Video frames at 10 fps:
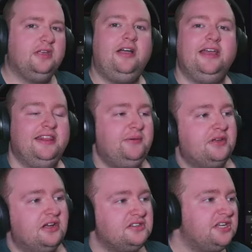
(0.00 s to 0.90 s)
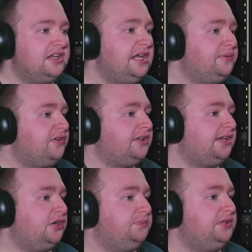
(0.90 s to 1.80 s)
All right, there we go. So now we've got
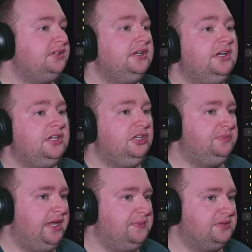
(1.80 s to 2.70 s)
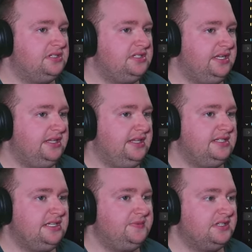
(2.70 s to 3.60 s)
that open. You'll be able to see the
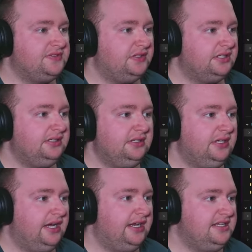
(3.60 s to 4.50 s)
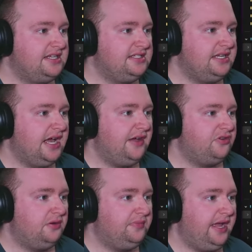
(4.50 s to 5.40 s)
snippets folder. And as you can see, I've
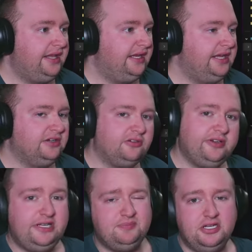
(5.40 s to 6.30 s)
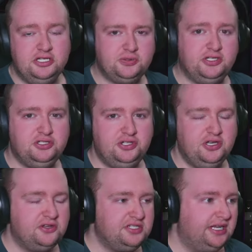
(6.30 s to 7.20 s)
got mine in here already, but you just want to chuck
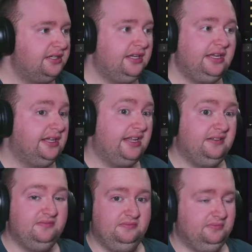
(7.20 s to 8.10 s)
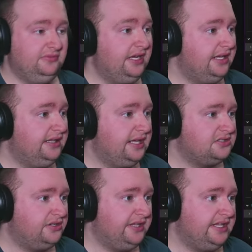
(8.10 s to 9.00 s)
yours in. And then really,
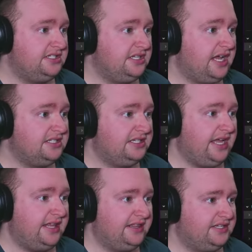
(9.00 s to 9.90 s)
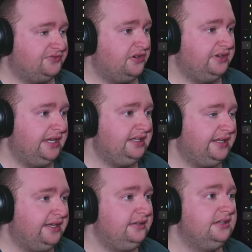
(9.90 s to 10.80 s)
that's all it is to get this thrown in
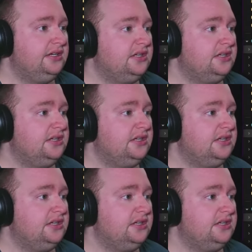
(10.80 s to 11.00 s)
there.